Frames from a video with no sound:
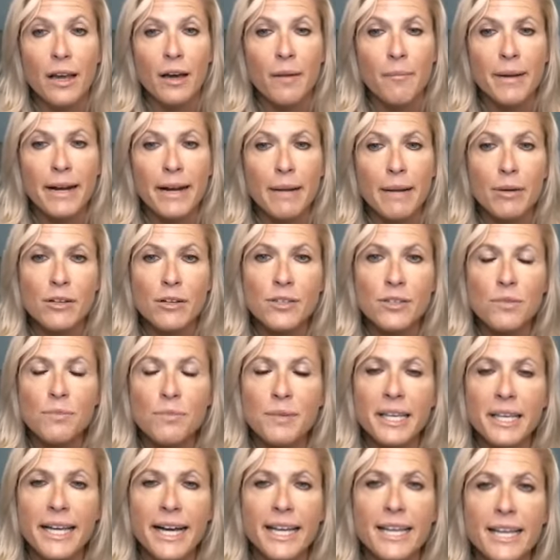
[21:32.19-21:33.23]
But I'm also
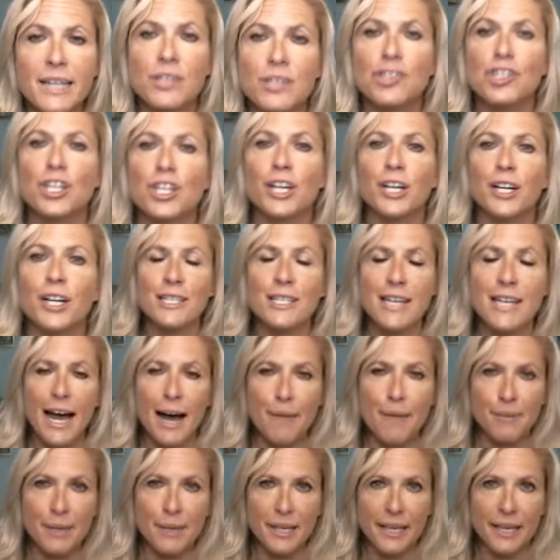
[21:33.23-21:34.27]
being guided to share its
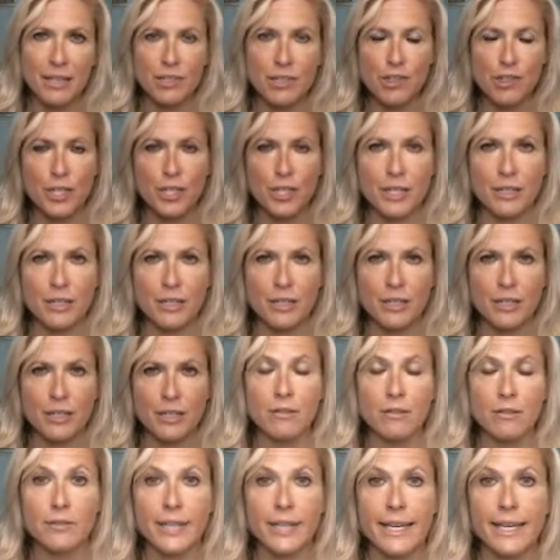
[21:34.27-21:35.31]
application
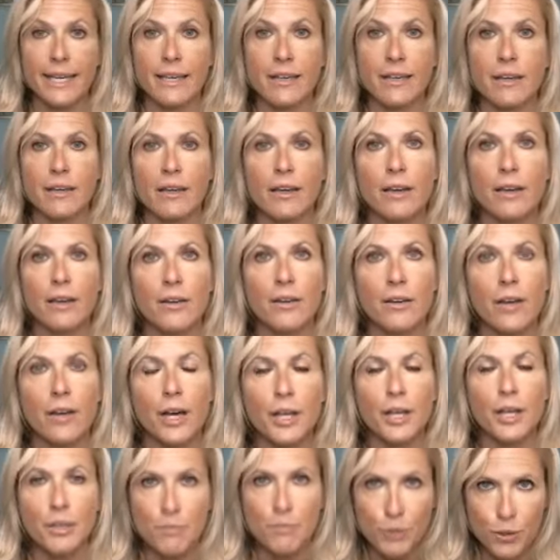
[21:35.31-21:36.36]
like
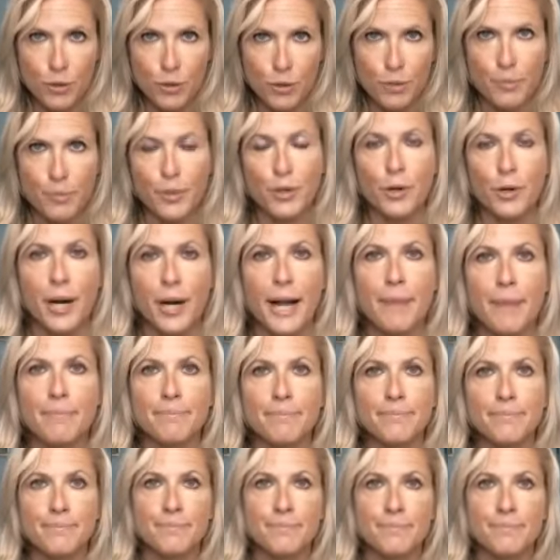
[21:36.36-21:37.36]
a computer program.